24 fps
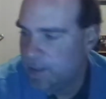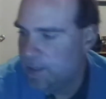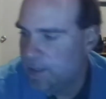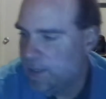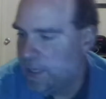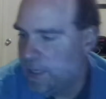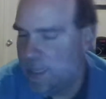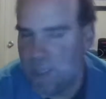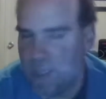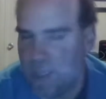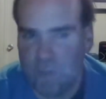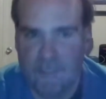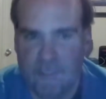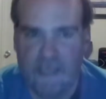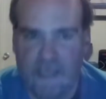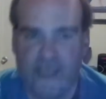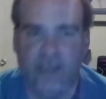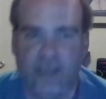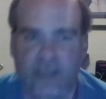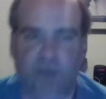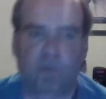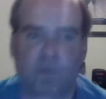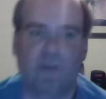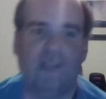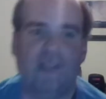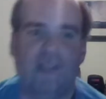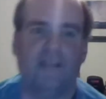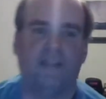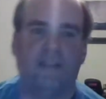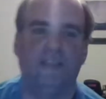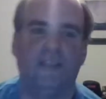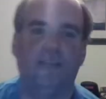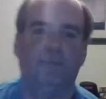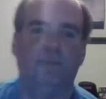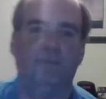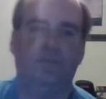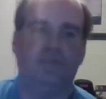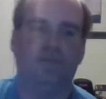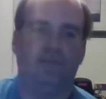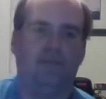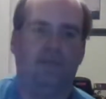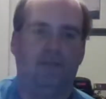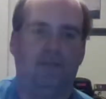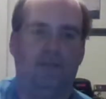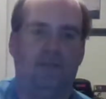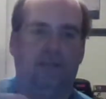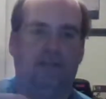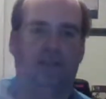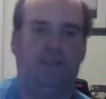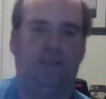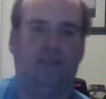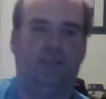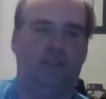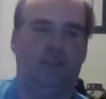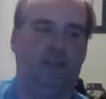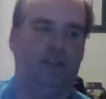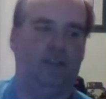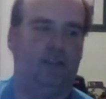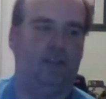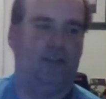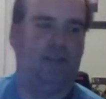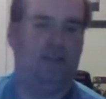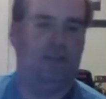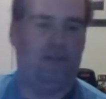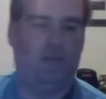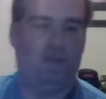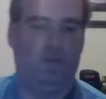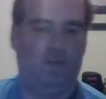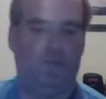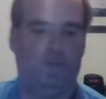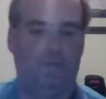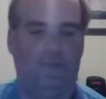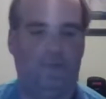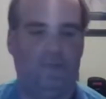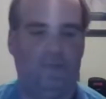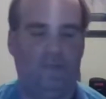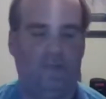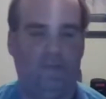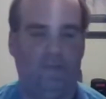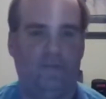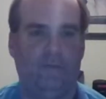Hello again and welcome to the hobo